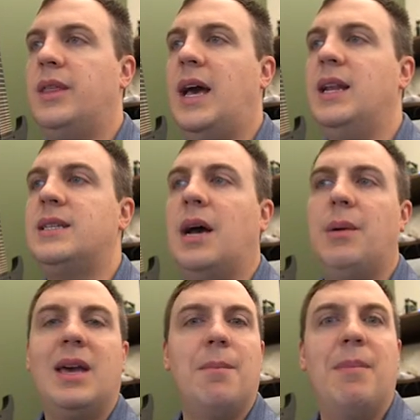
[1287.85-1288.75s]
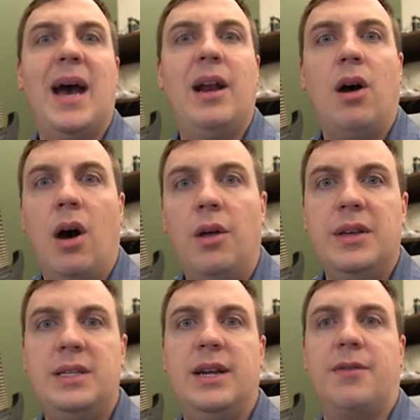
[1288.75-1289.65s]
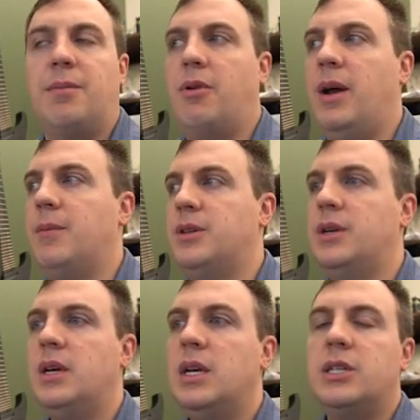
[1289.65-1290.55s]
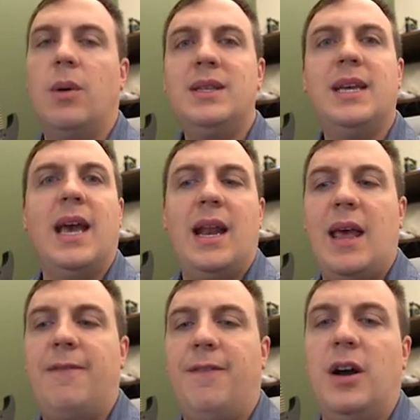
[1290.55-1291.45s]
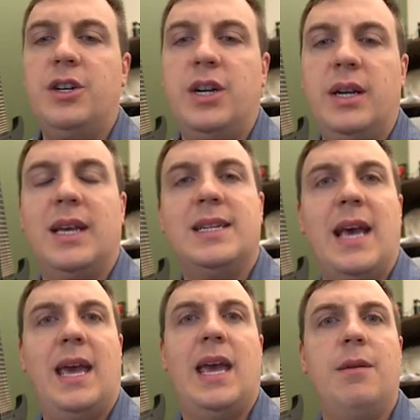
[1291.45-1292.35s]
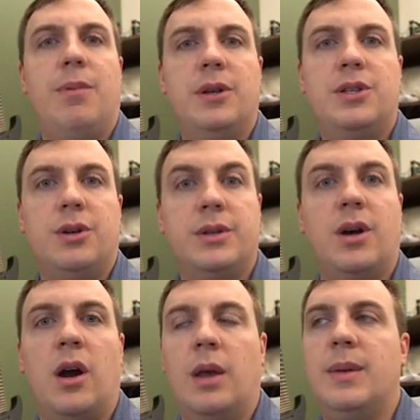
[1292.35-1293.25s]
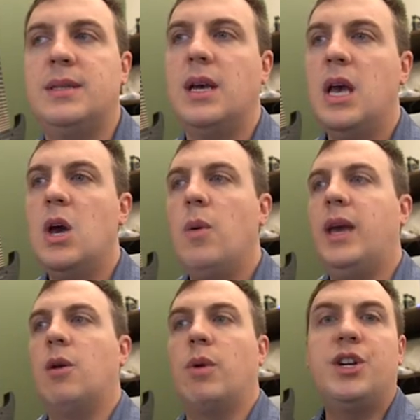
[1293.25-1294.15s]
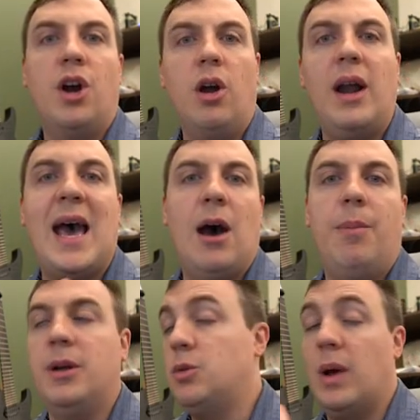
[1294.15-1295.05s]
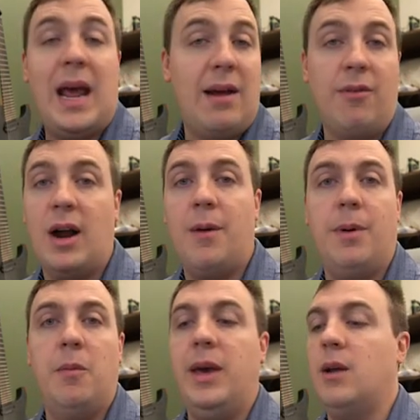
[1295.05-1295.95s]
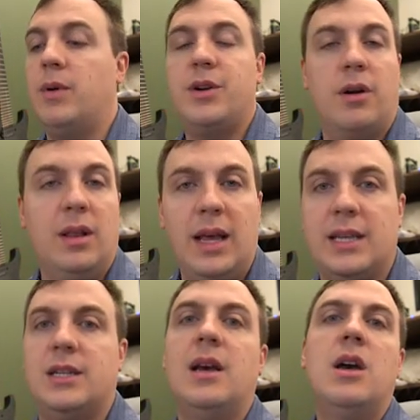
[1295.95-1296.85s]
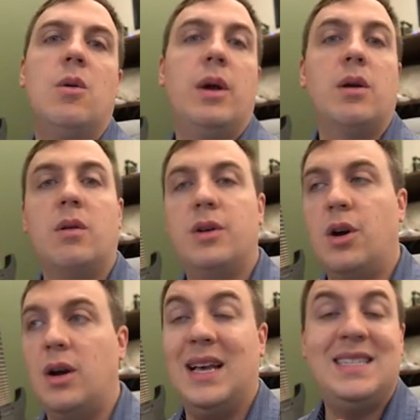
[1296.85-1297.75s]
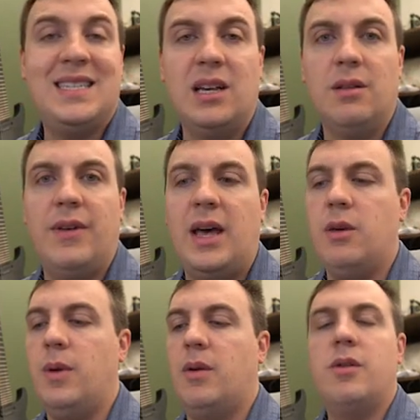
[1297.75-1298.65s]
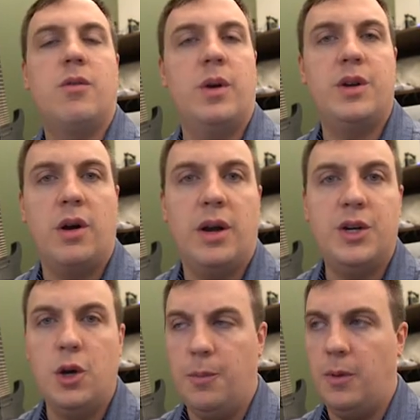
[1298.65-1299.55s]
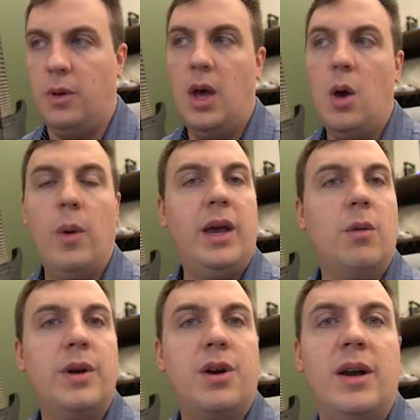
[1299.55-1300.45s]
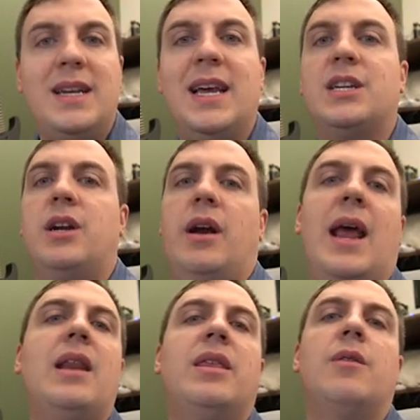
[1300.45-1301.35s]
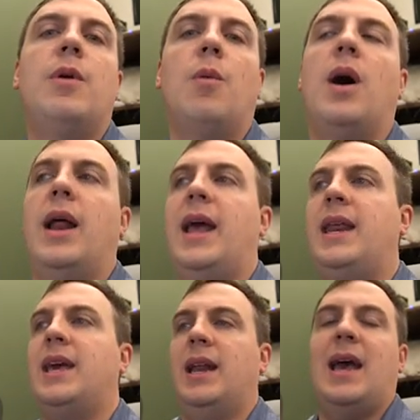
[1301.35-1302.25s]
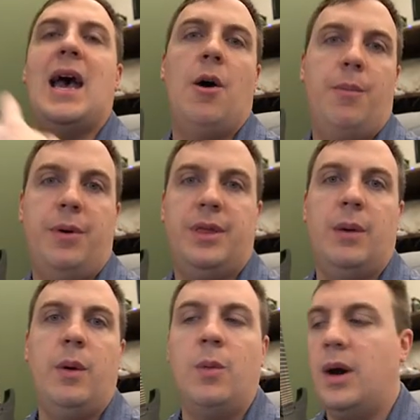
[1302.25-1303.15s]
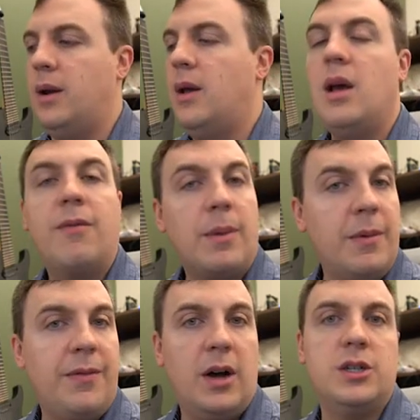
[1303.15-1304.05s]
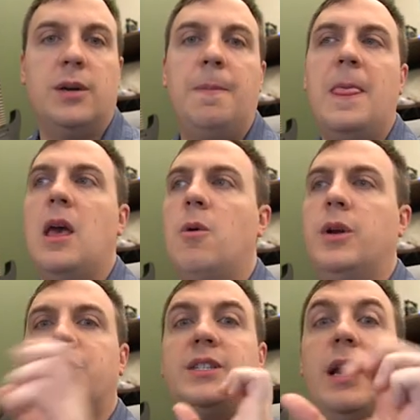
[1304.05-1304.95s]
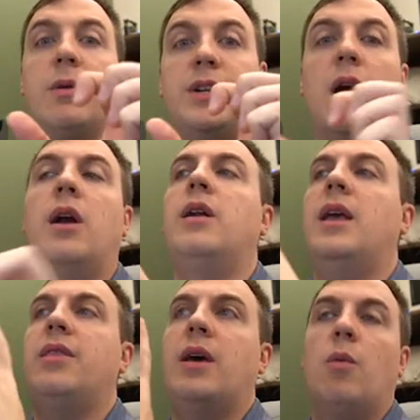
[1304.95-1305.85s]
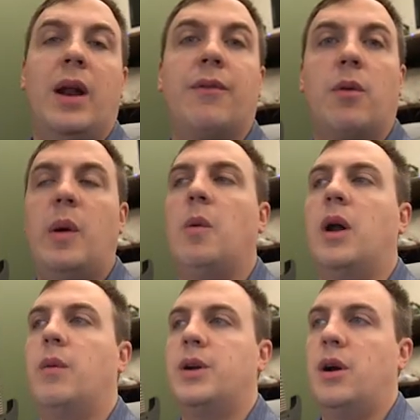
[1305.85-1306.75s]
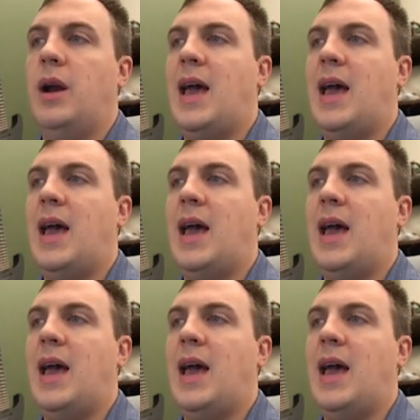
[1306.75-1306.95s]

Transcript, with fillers: that is how we combine all these different parameters. So once again, a function can take inputs through its arguments. We can return outputs, whatever output, we can return a list. We can return a single value. We can return a tuple. We can return a dictionary, anything we want, any kind of output that we want from a function. We just say return and then whatever we want to return